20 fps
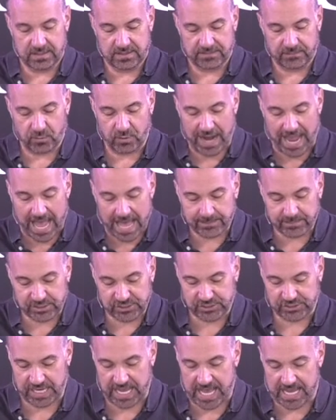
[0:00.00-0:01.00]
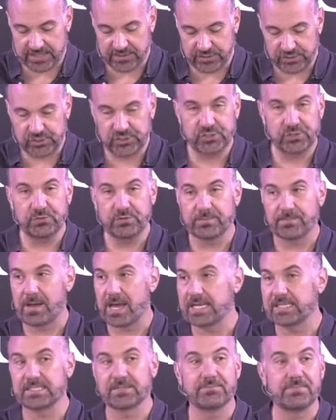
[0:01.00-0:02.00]
for Abishag the
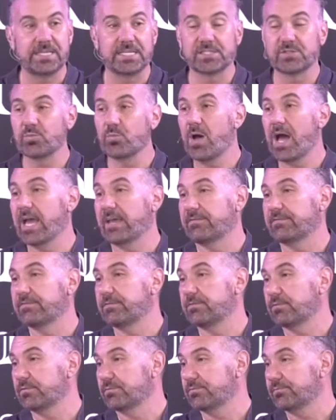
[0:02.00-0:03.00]
Shunammite to be his wife.